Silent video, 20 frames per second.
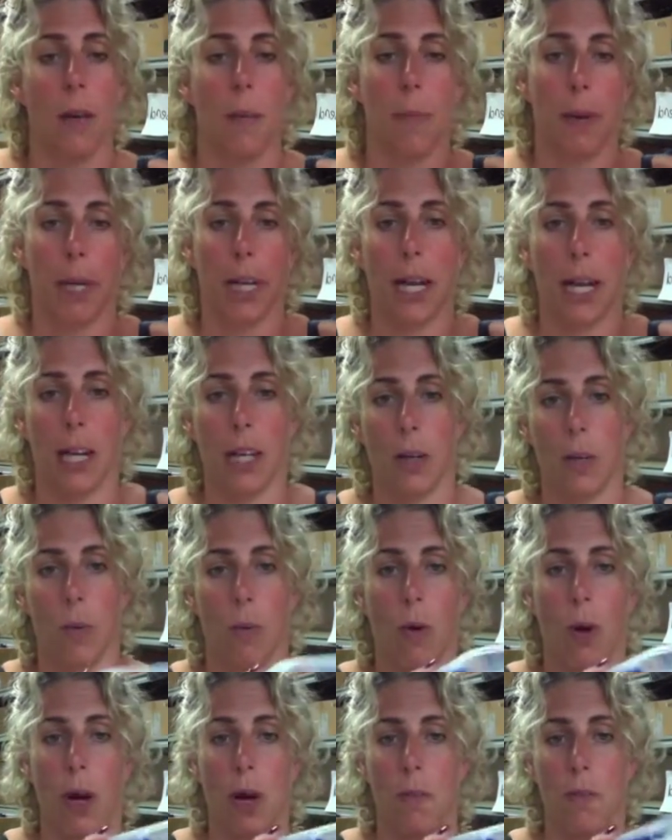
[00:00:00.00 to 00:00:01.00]
Pick out your
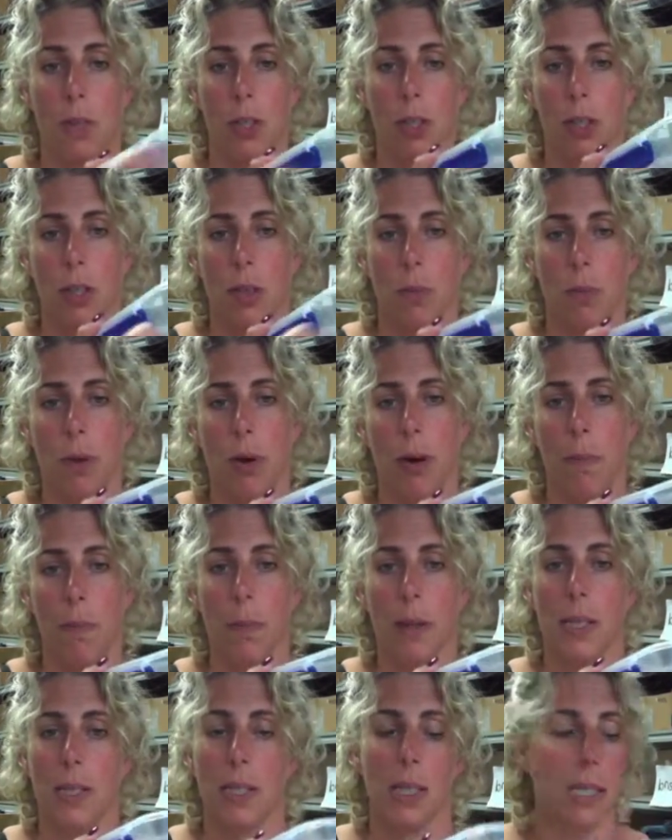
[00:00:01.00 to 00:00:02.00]
wipe, do your wipe
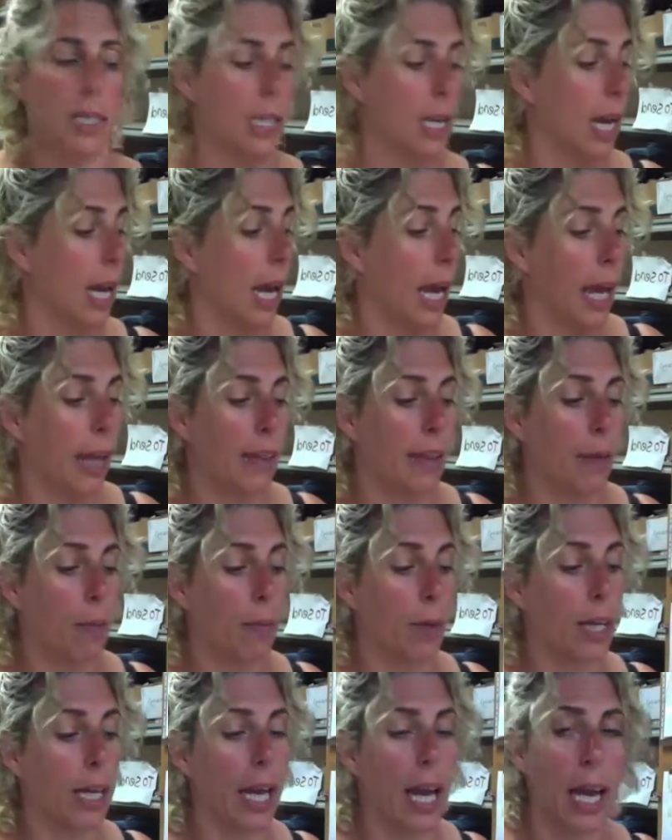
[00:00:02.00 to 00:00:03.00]
business, and then
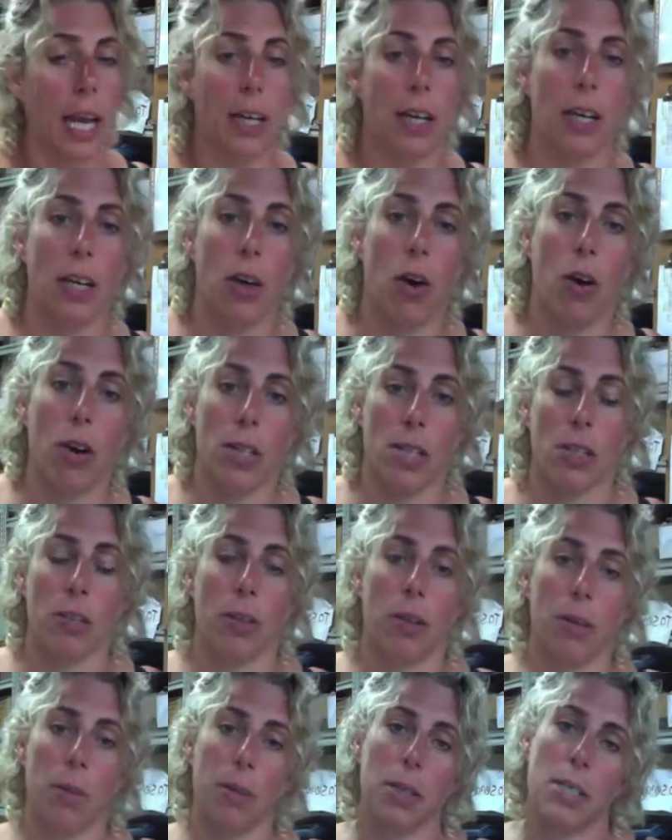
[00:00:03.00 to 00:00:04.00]
we had an ice
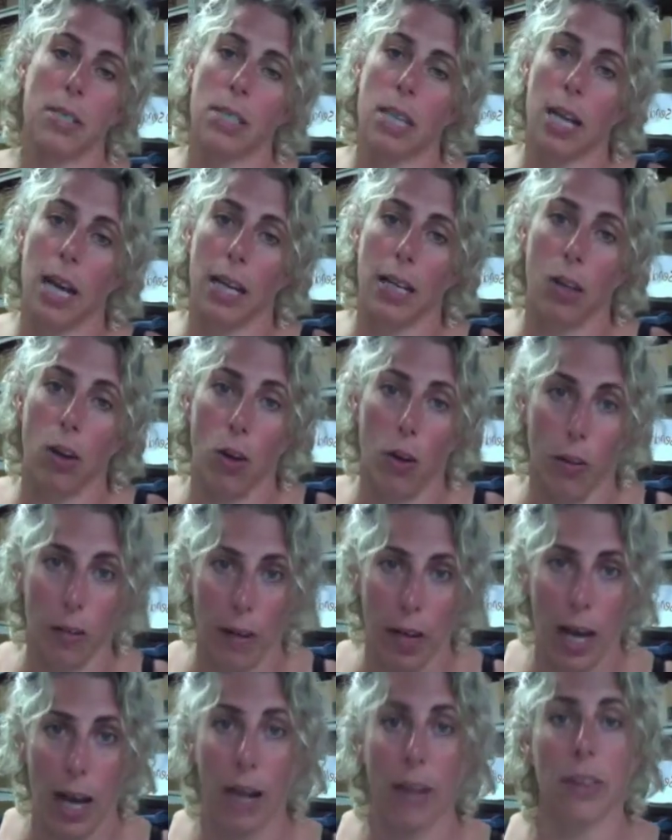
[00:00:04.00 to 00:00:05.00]
cream container on
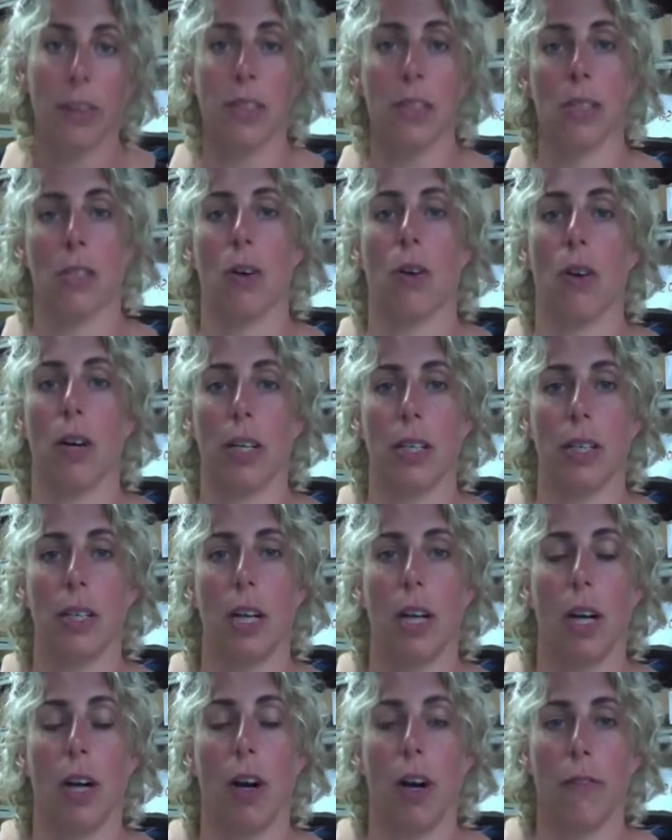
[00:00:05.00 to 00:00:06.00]
the other side
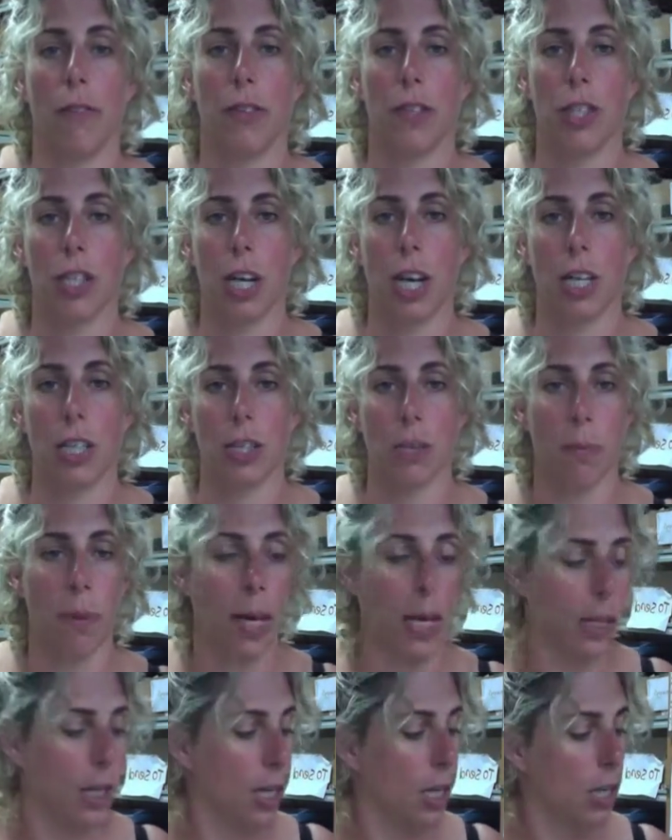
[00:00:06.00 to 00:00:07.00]
of the change
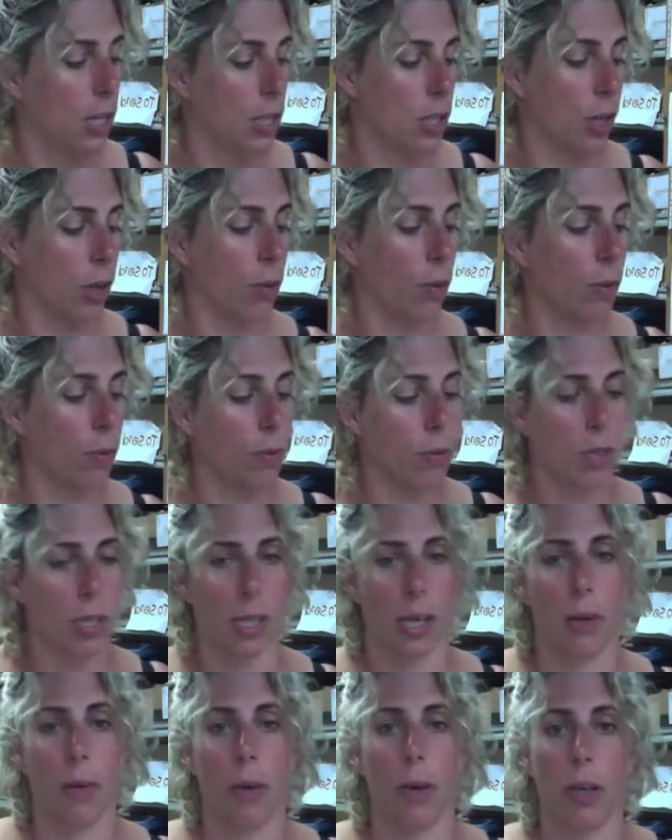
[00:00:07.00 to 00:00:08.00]
mat. So
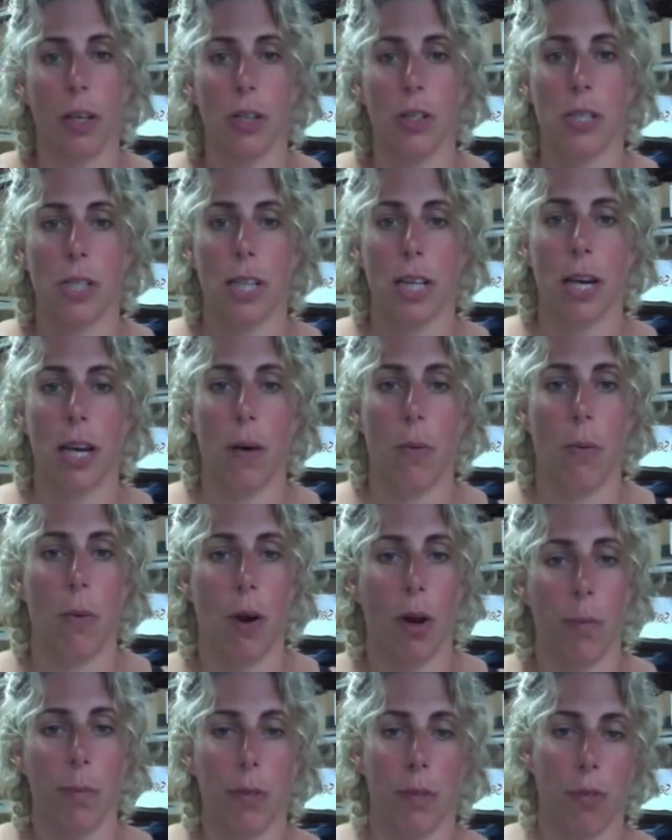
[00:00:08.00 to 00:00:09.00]
we're using our
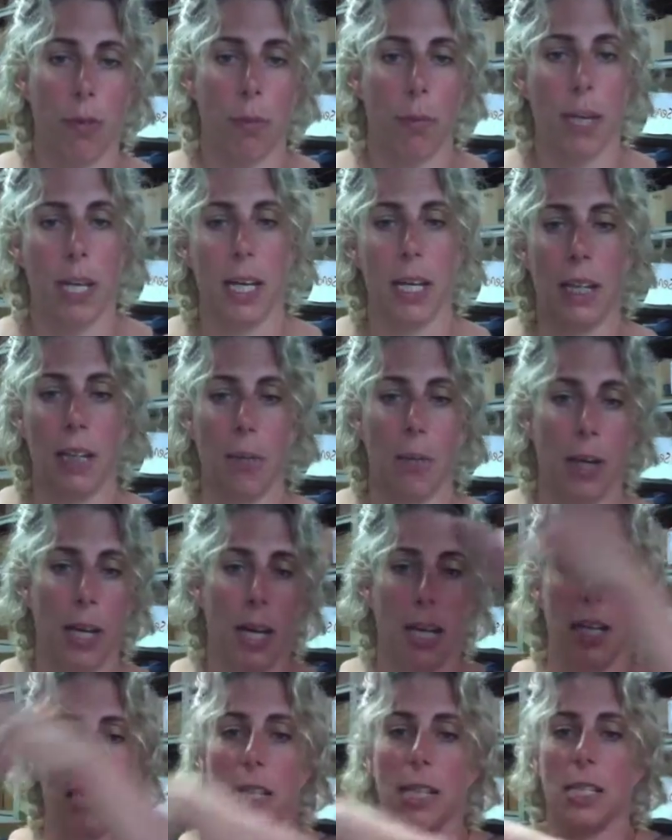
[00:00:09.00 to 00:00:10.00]
wipes from here, then we
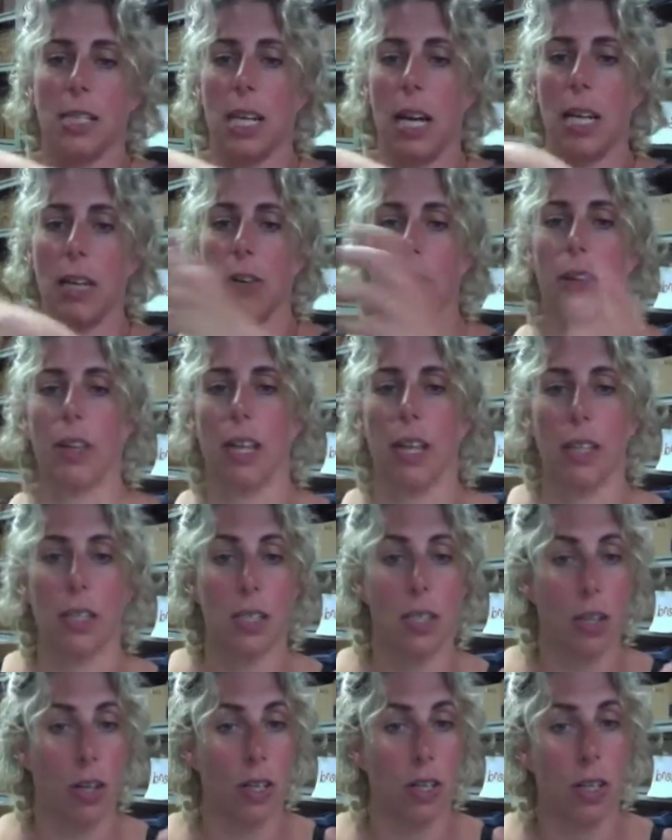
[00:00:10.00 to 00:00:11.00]
had a container on the other
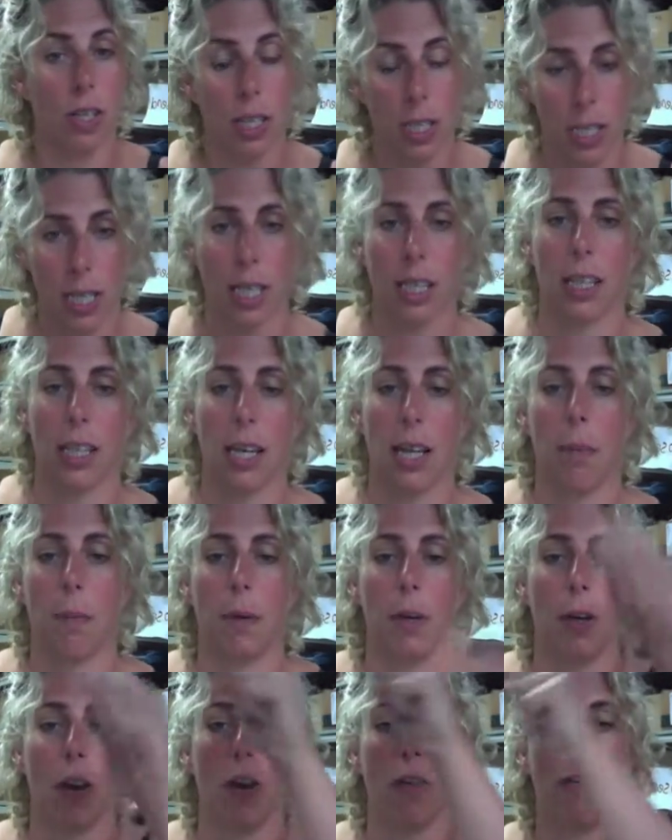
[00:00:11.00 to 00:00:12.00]
side, so you take the
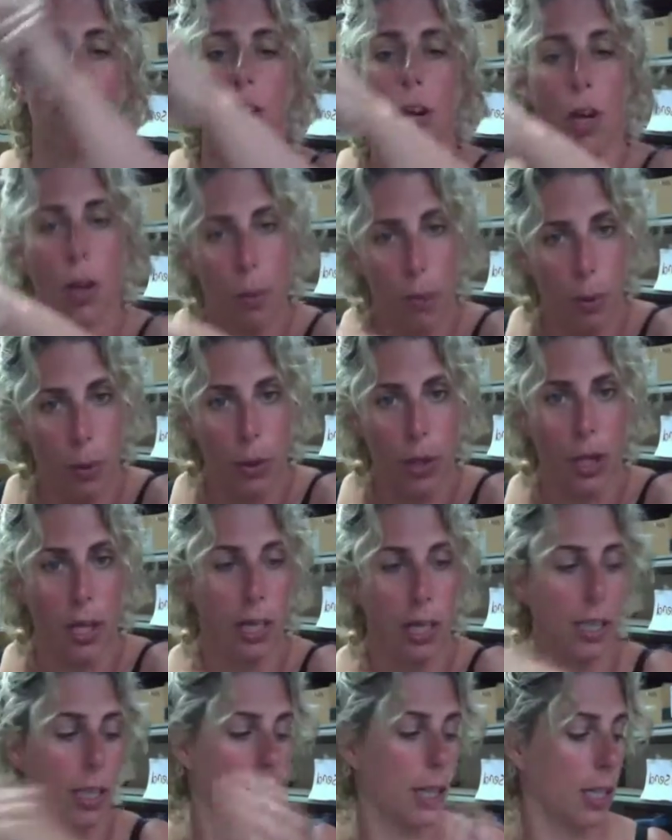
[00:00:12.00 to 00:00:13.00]
nappy off, put it
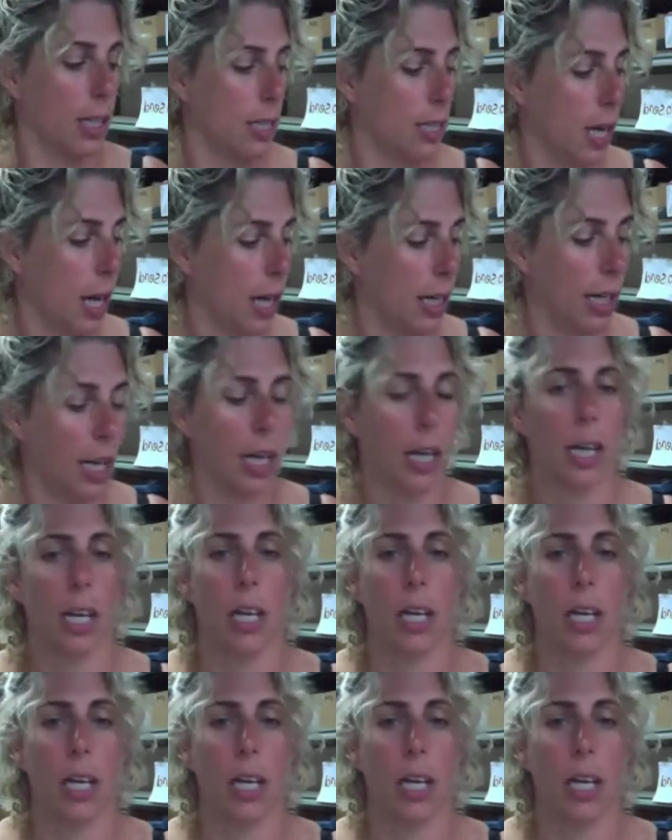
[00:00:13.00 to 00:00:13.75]
in the container,